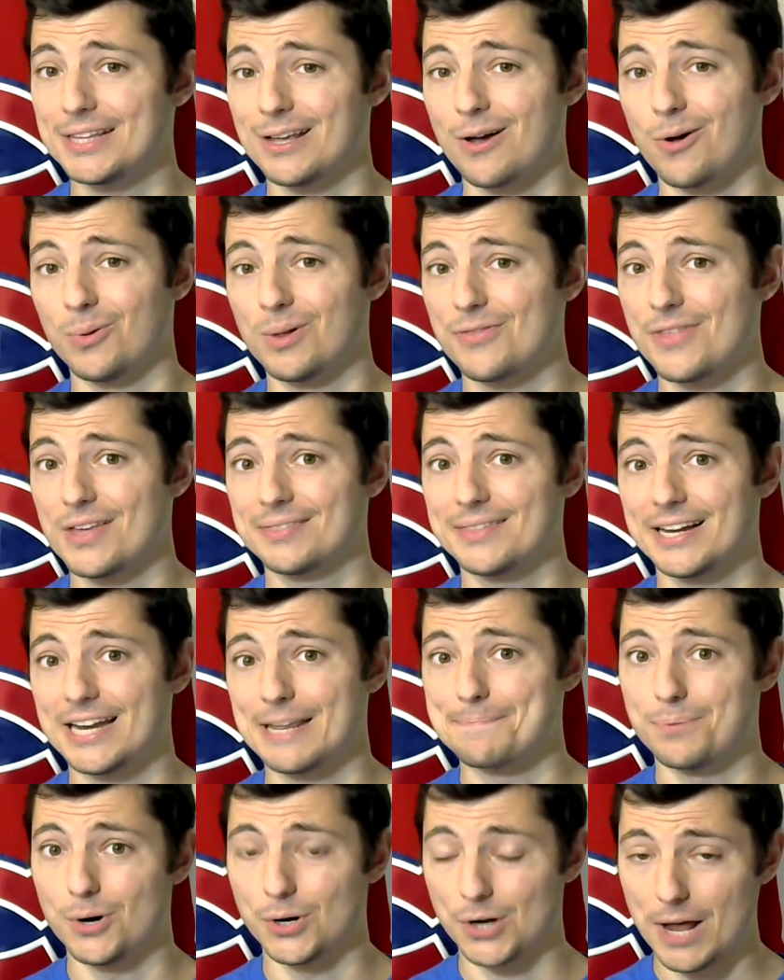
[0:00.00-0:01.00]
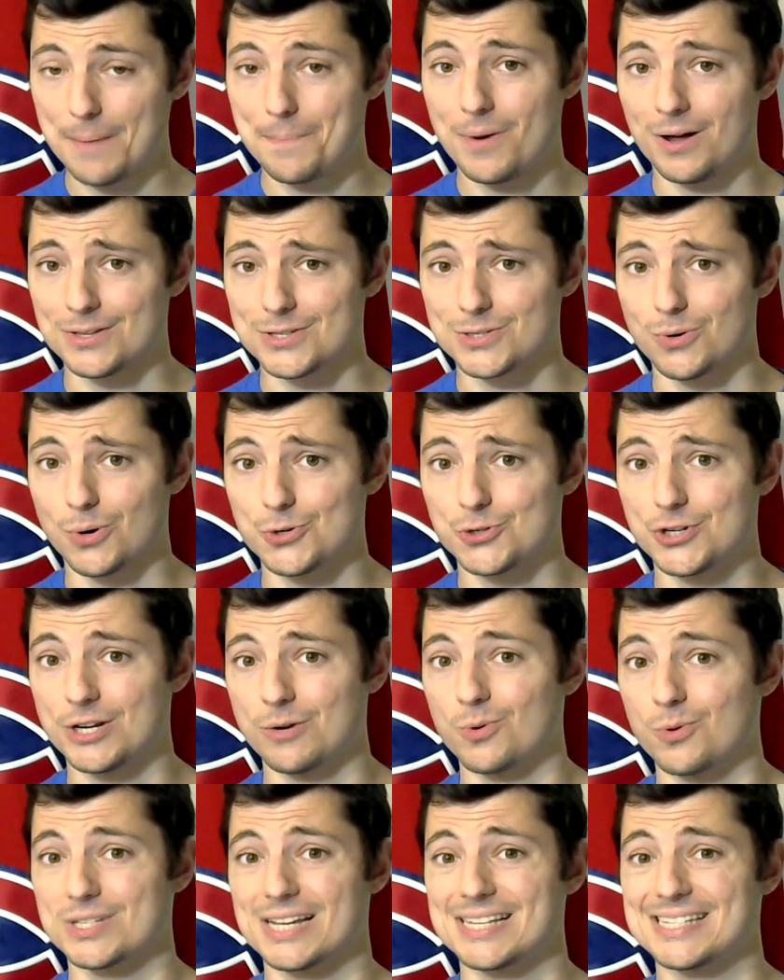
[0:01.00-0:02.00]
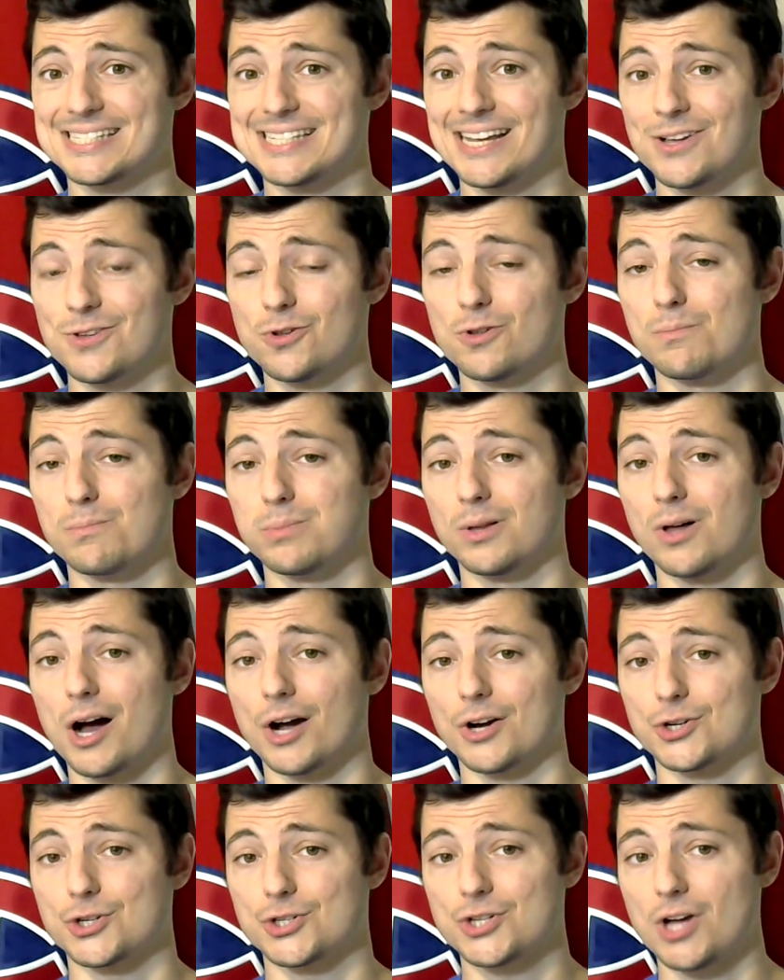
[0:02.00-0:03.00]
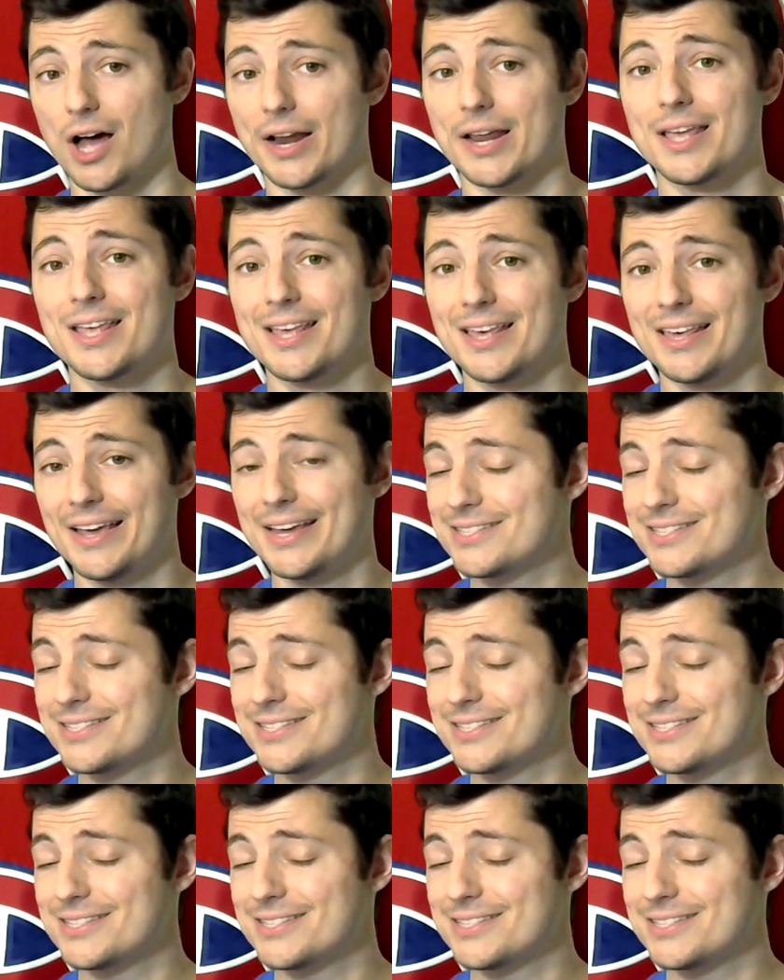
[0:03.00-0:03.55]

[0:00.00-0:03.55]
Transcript: The only thing that he put up on the score sheet was a single block shot.